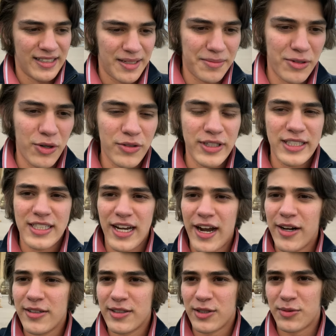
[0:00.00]
an only
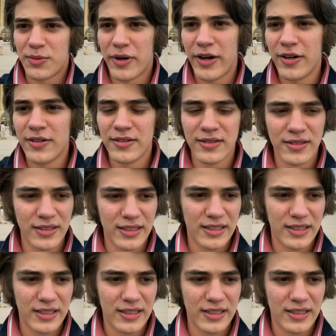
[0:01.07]
child as well.